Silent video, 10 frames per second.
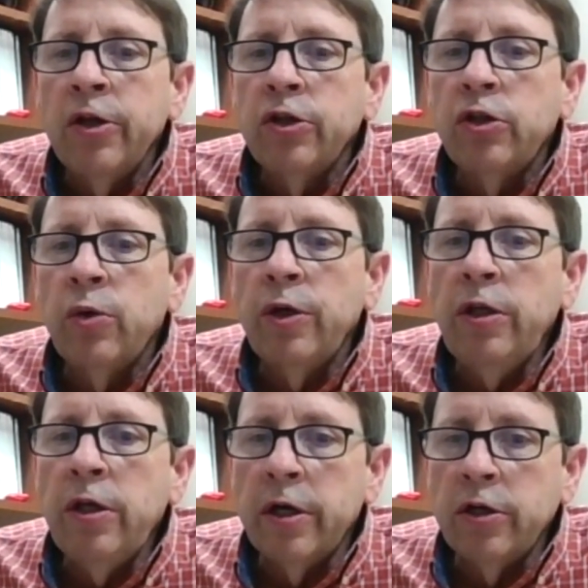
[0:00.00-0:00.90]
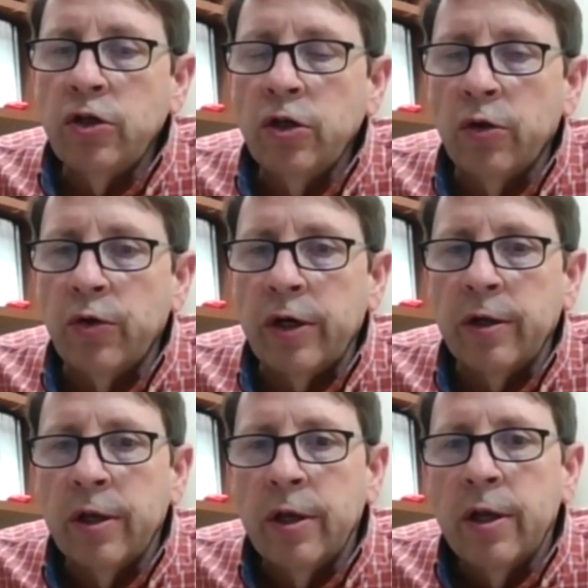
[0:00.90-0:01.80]
So in young children,
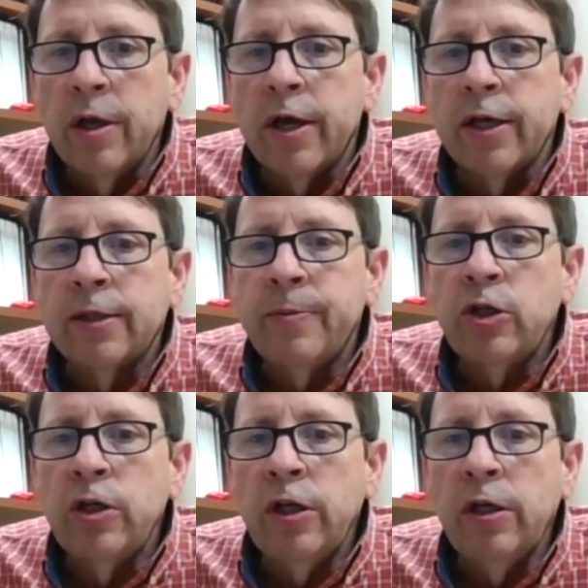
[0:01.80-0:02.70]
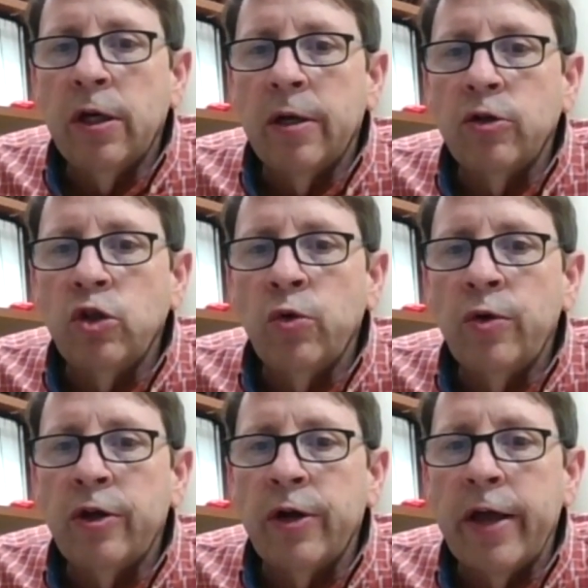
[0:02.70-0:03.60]
especially uh, children
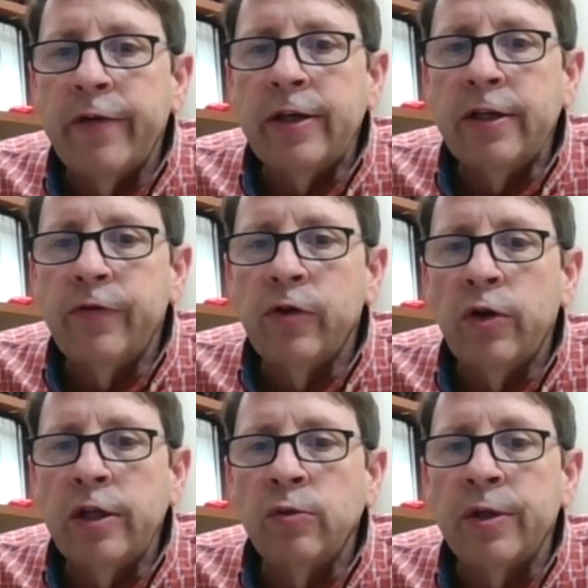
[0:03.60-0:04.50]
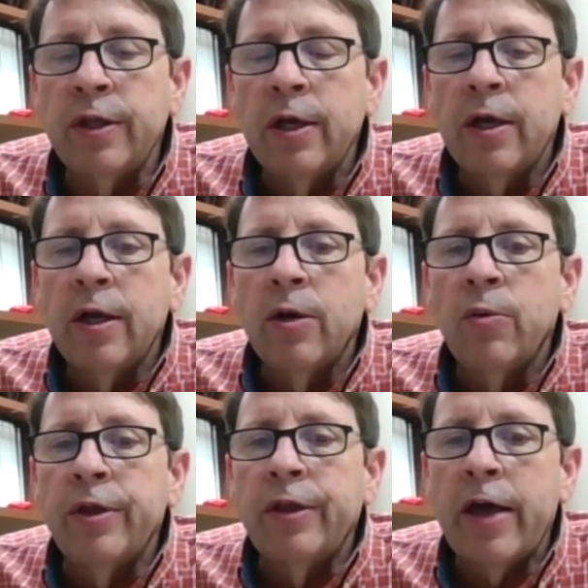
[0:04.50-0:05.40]
that are having difficulties with
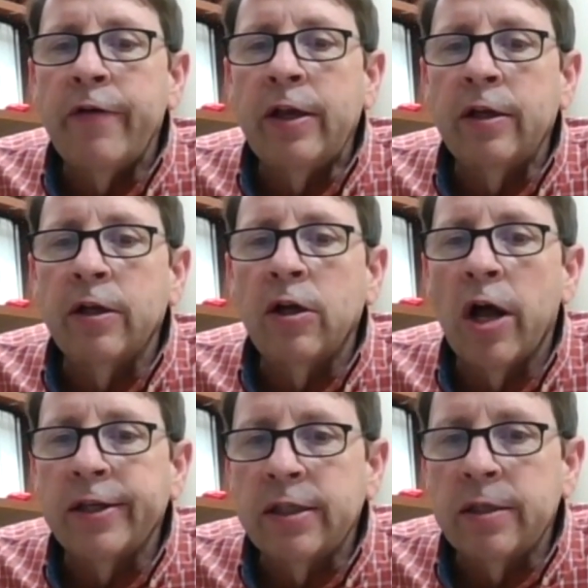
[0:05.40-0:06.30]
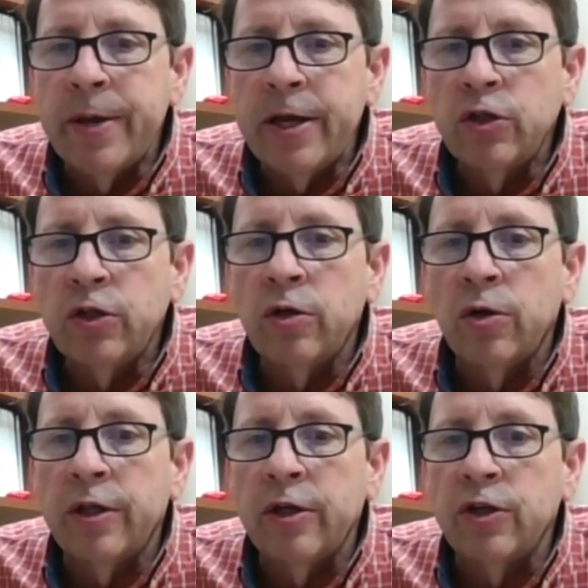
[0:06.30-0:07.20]
with having constipation
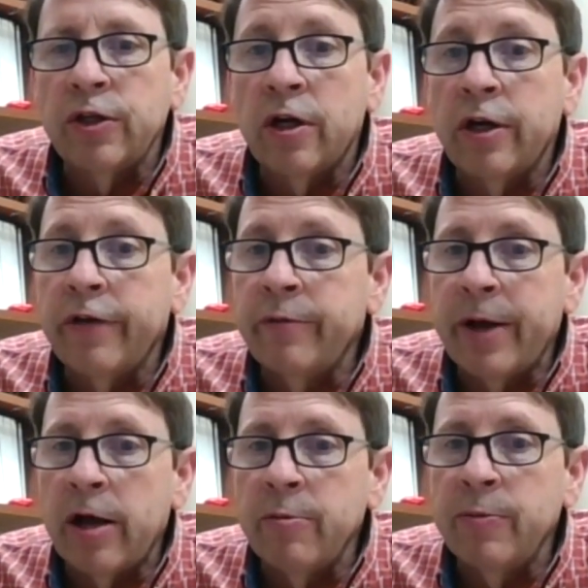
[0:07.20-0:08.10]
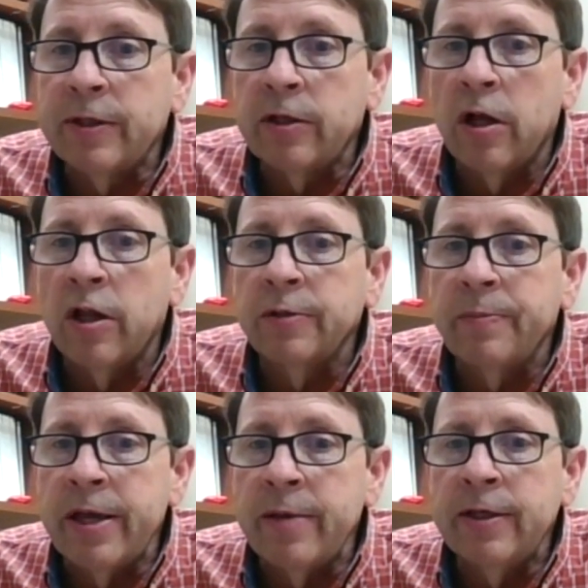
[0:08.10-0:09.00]
or they're just not having bowel movements at all as
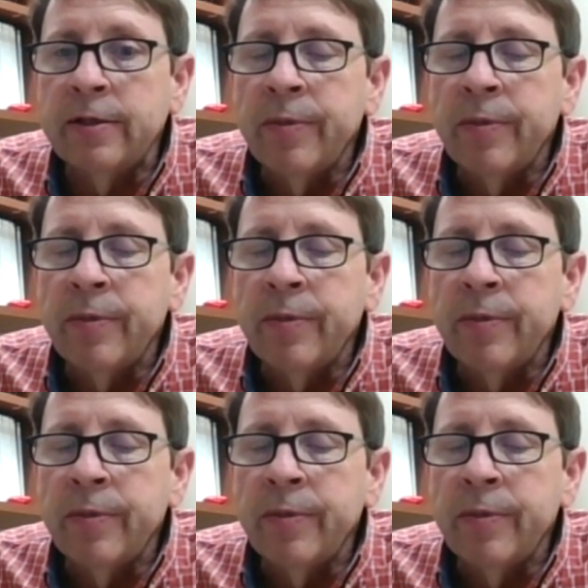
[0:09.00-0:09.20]
babies,